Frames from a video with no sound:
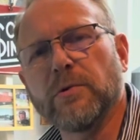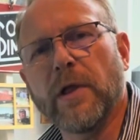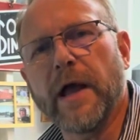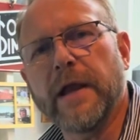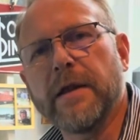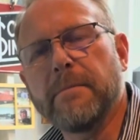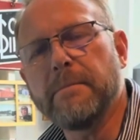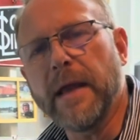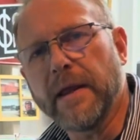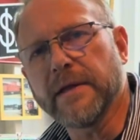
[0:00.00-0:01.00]
Line
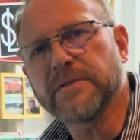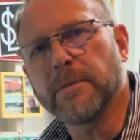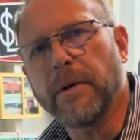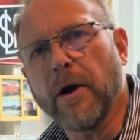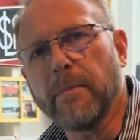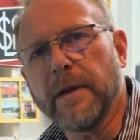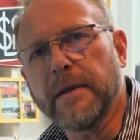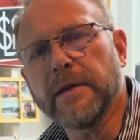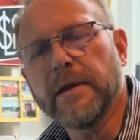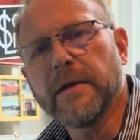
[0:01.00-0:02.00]
maintenance
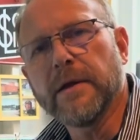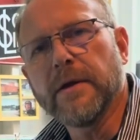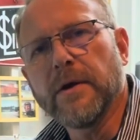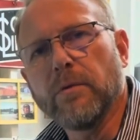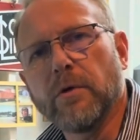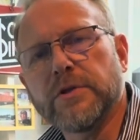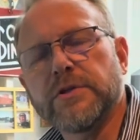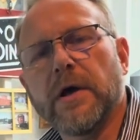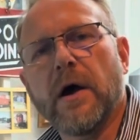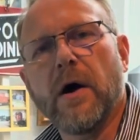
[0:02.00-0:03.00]
department,
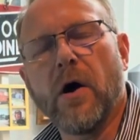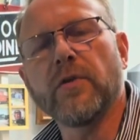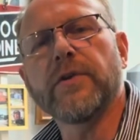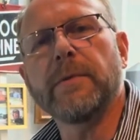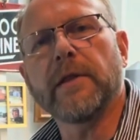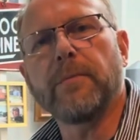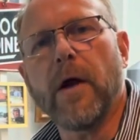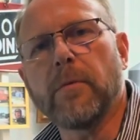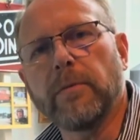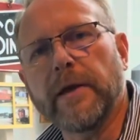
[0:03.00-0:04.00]
which ultimately
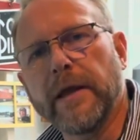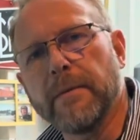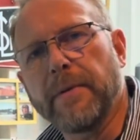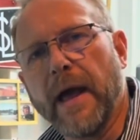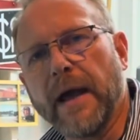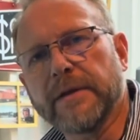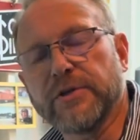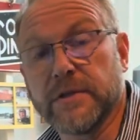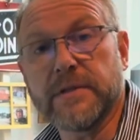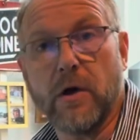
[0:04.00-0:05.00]
probably impact
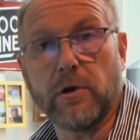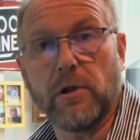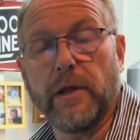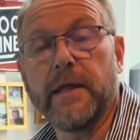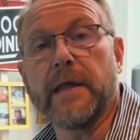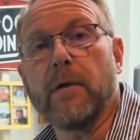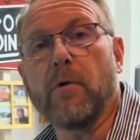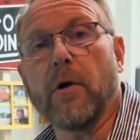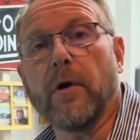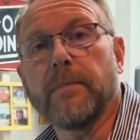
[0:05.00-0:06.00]
just how clean they
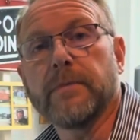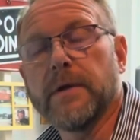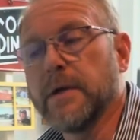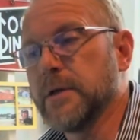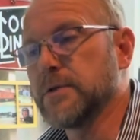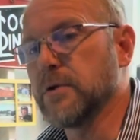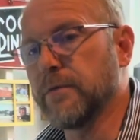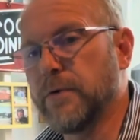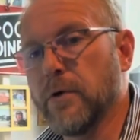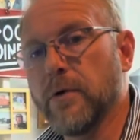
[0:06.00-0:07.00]
were. So
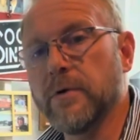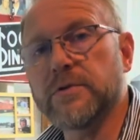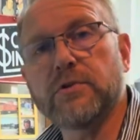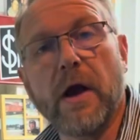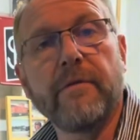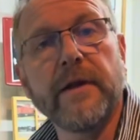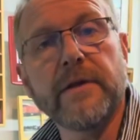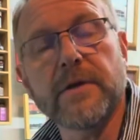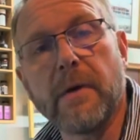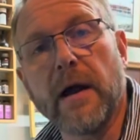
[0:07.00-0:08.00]
if you're striving
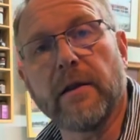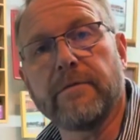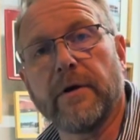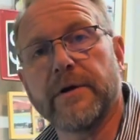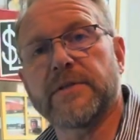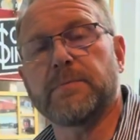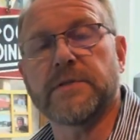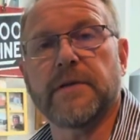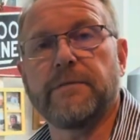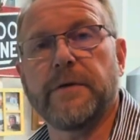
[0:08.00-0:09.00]
to model a very
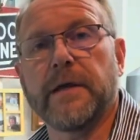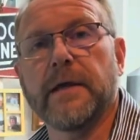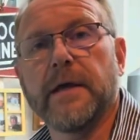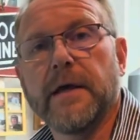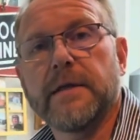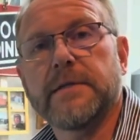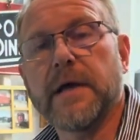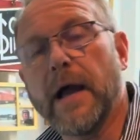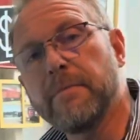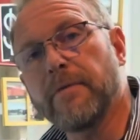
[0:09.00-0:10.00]
specific
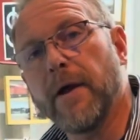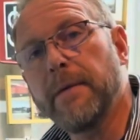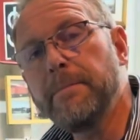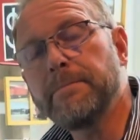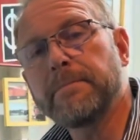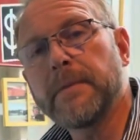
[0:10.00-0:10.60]
time frame,